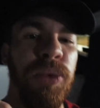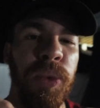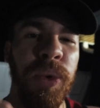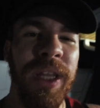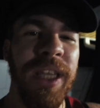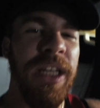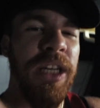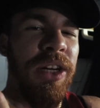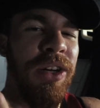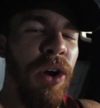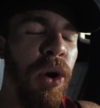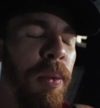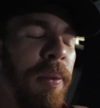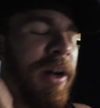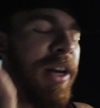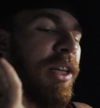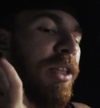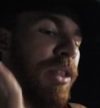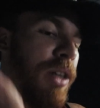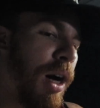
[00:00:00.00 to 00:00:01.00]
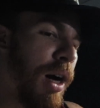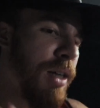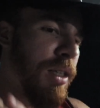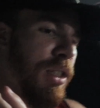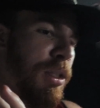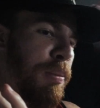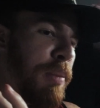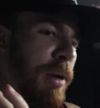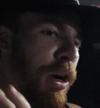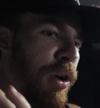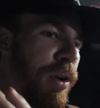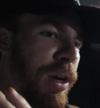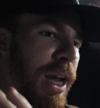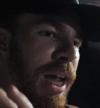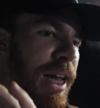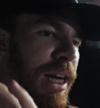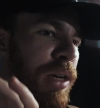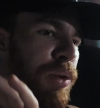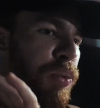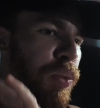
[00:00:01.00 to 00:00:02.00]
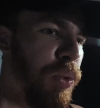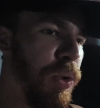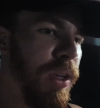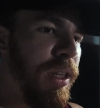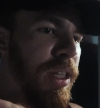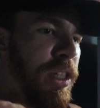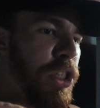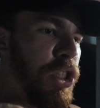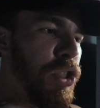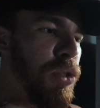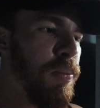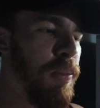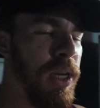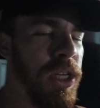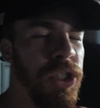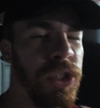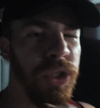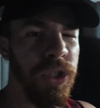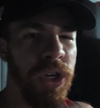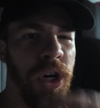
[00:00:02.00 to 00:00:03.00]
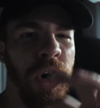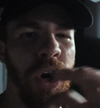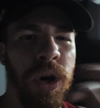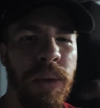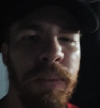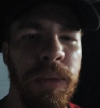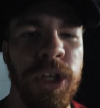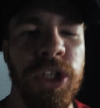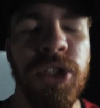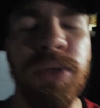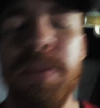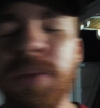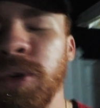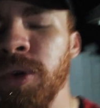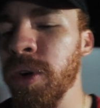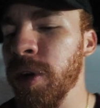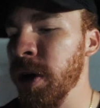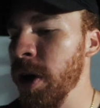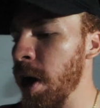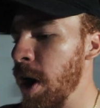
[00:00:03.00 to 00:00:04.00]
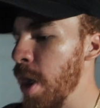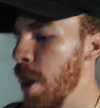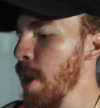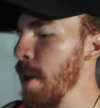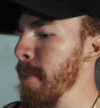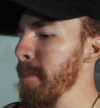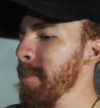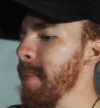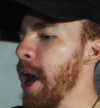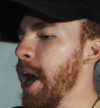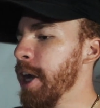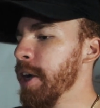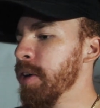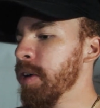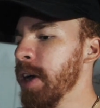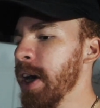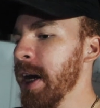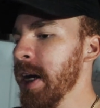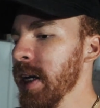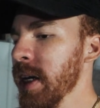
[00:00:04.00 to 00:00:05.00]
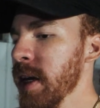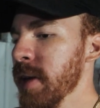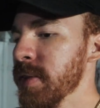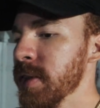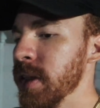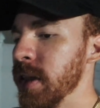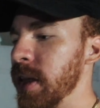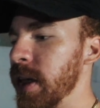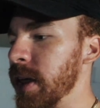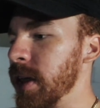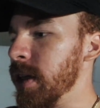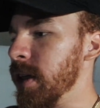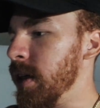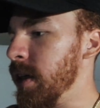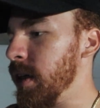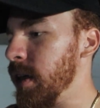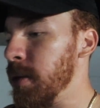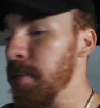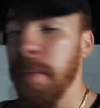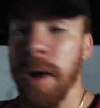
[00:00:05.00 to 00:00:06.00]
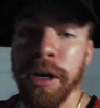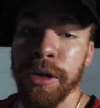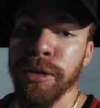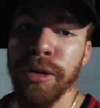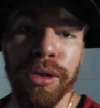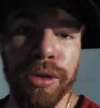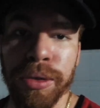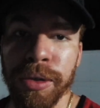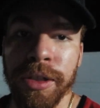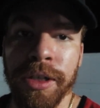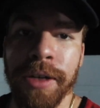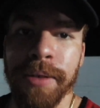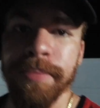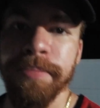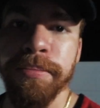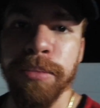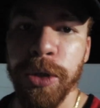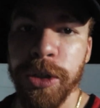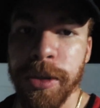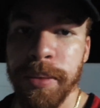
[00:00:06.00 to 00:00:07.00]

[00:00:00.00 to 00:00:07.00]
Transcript: really nobody talks about, and it really just makes your car much more modern, and it gives you like a modern look to it. Yeah, pretty